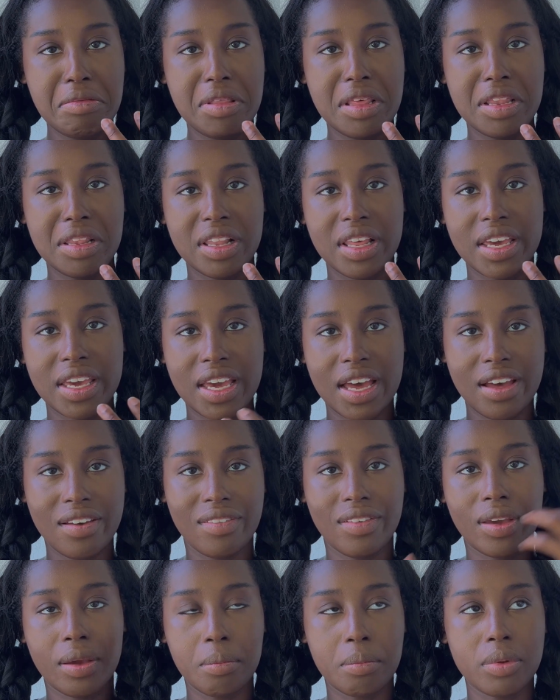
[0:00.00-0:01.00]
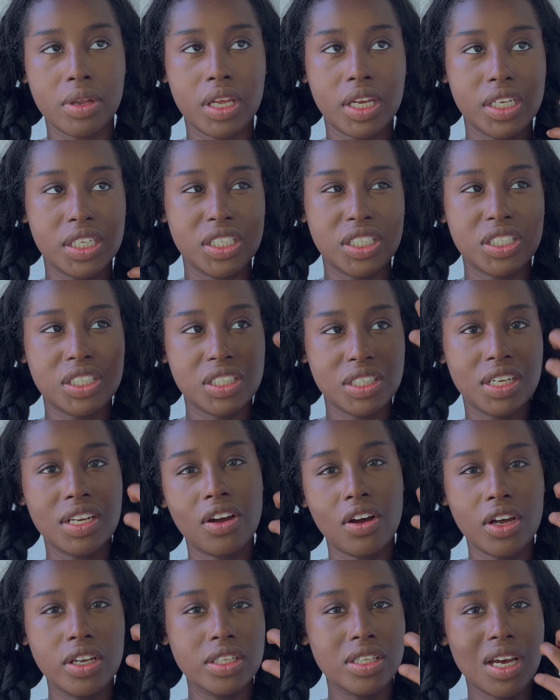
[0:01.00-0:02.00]
than like having blush
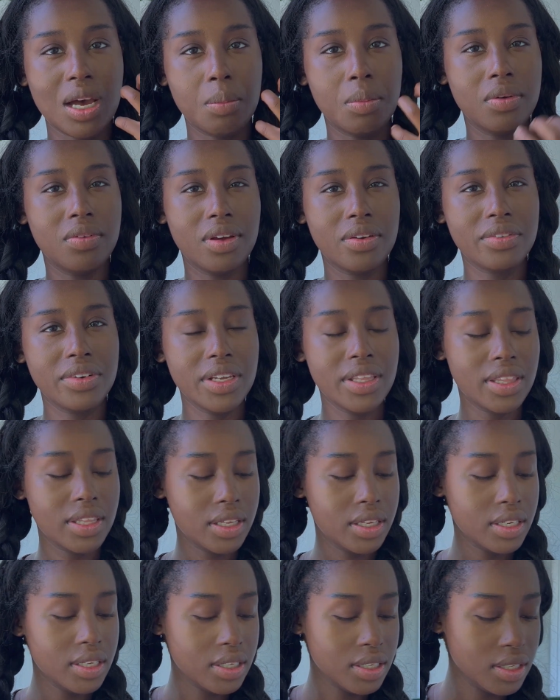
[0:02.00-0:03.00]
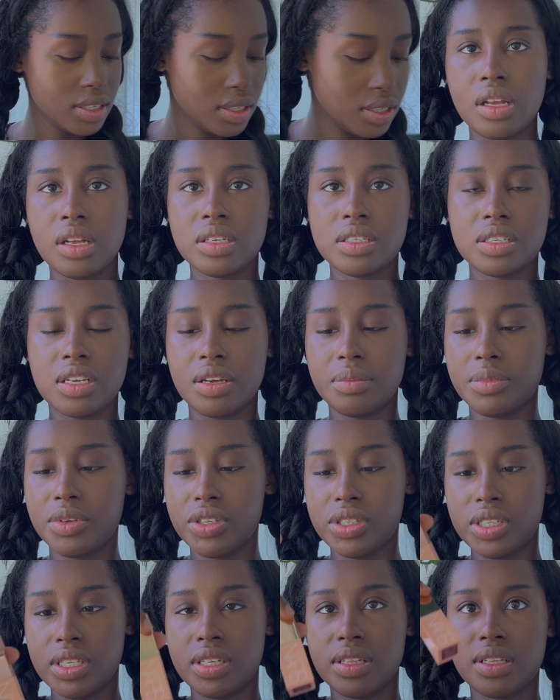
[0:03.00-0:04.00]
on top of everything. So I'm
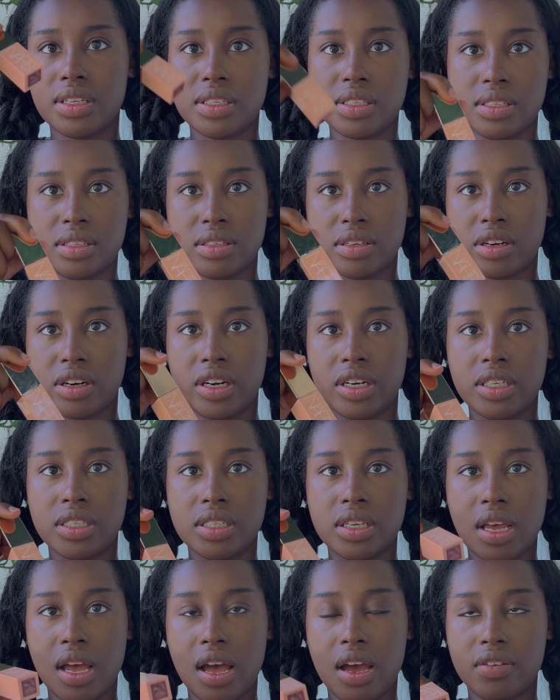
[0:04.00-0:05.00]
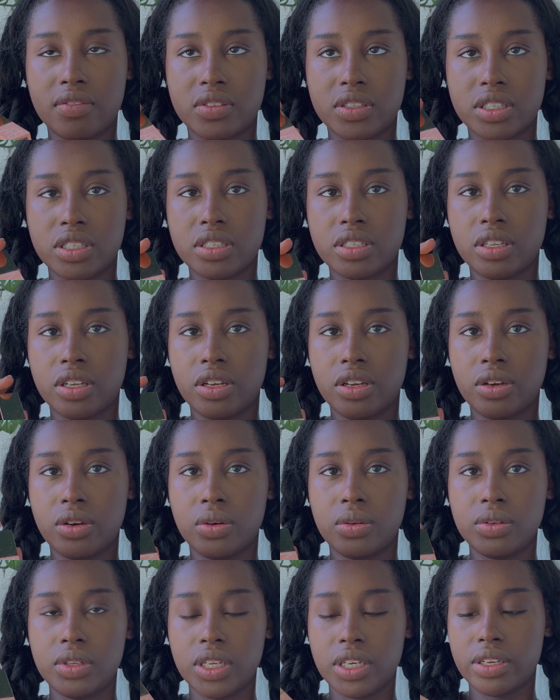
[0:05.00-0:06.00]
using this NARS
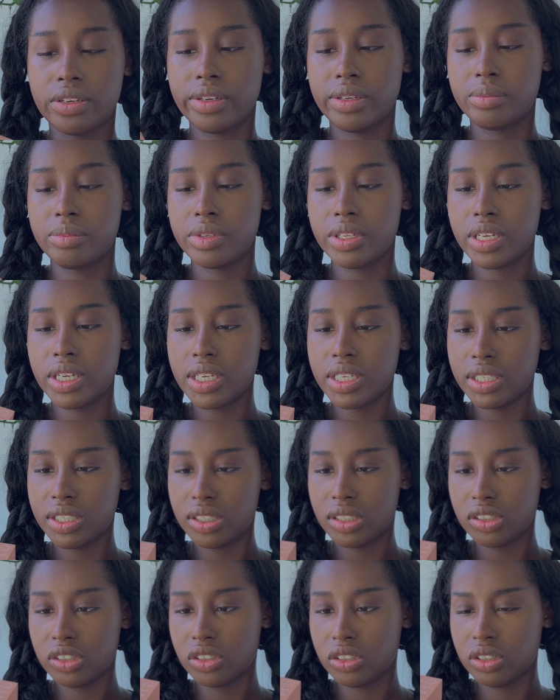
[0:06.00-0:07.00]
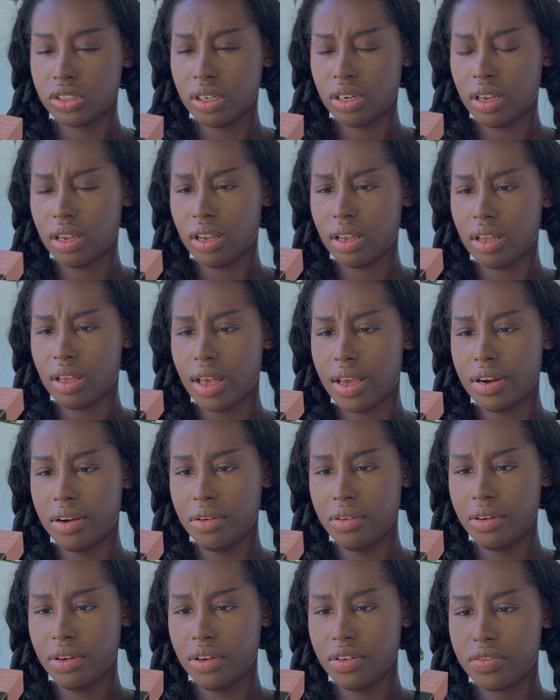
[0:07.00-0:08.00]
Afterglow liquid blush. I
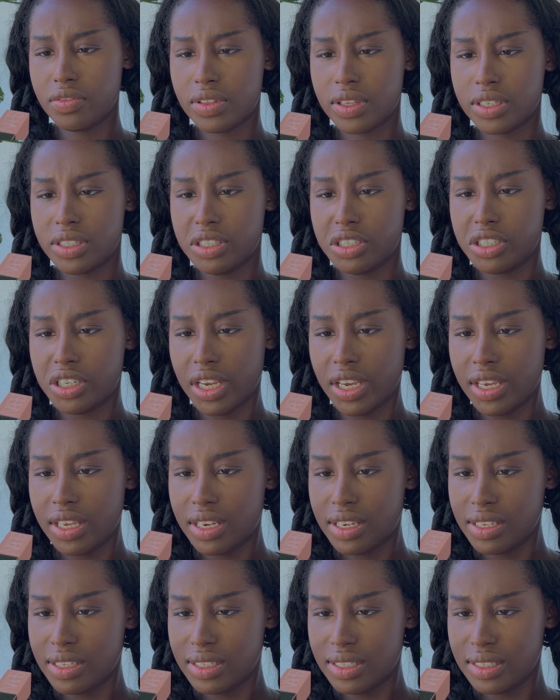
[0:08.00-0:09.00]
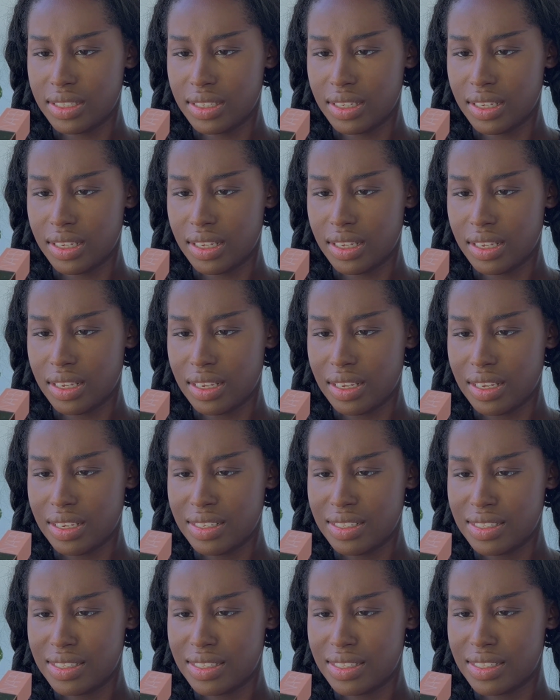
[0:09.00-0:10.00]
don't know if the shade is
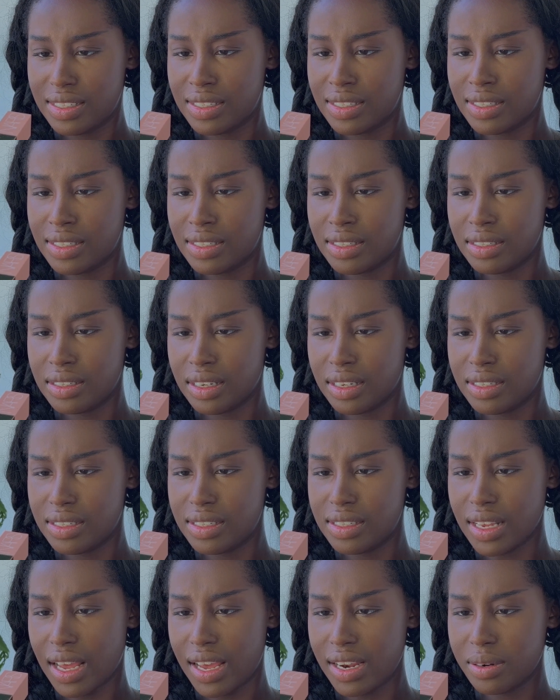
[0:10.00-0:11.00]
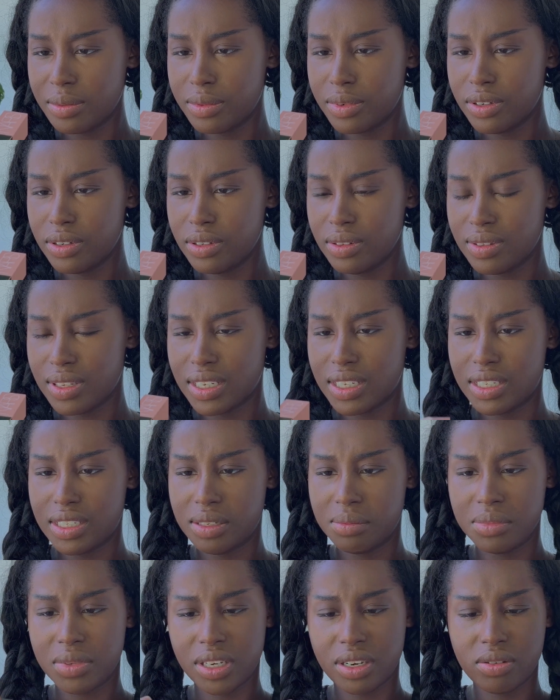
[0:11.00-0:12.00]
insatiable. That just
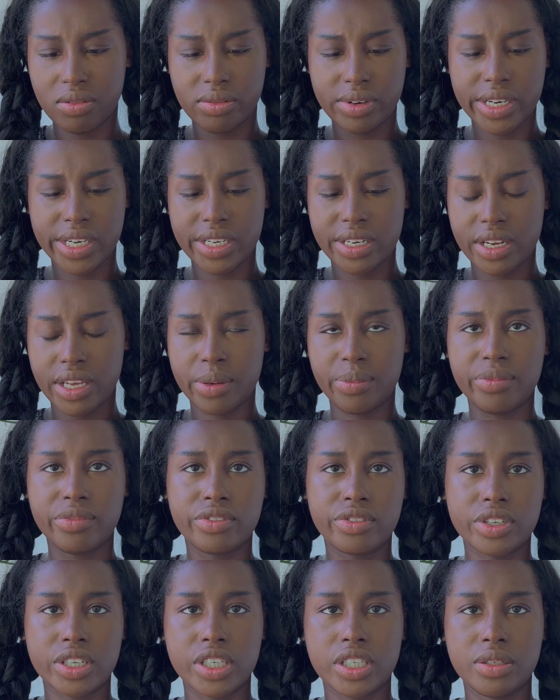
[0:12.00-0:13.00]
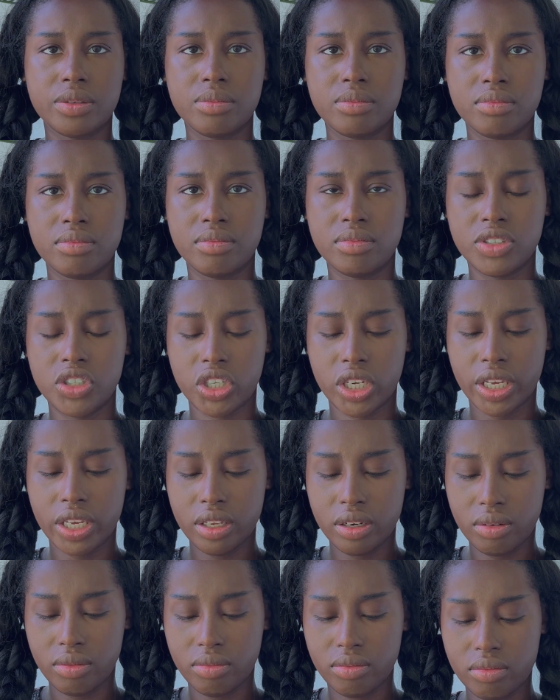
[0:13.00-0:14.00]
seems like a weird name for a
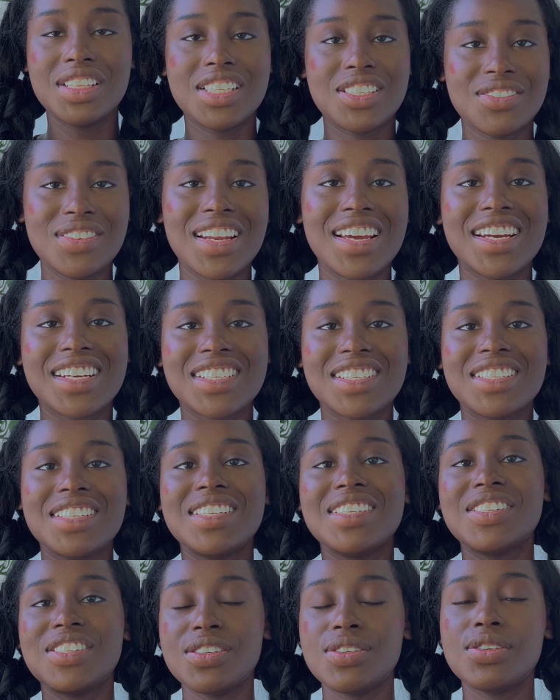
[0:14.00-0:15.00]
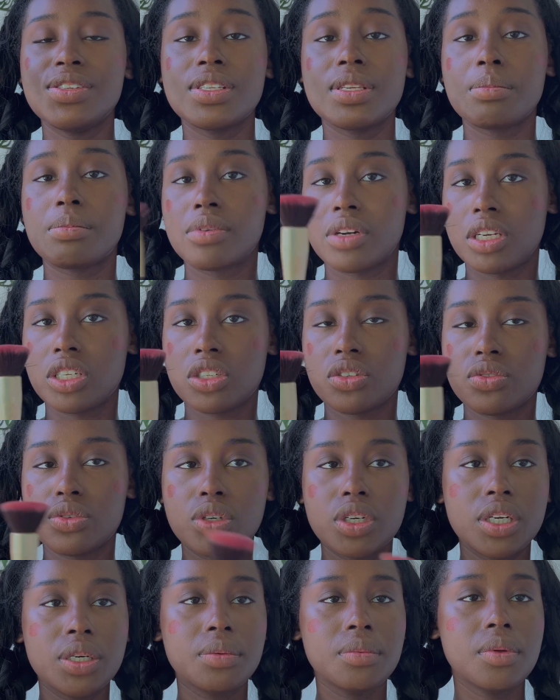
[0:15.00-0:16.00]
shade. This one I actually do use a brush
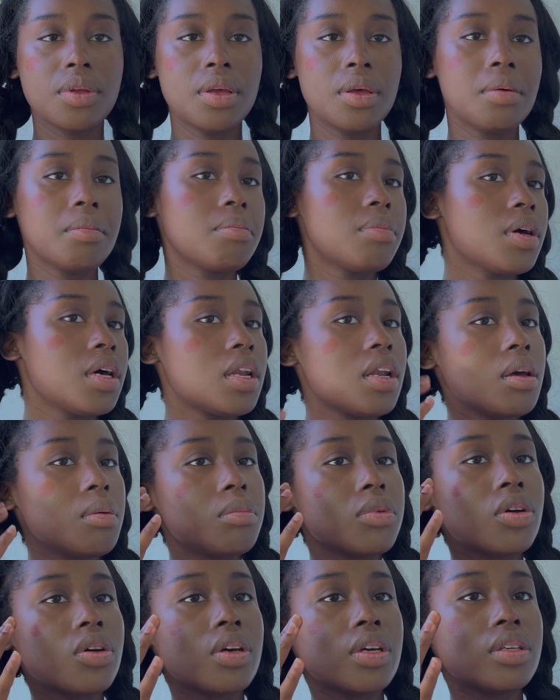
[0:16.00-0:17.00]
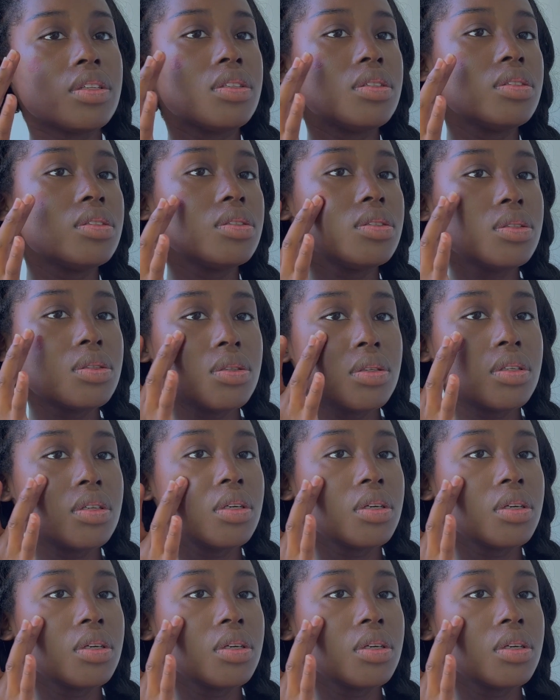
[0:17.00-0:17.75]
for, but I'm going to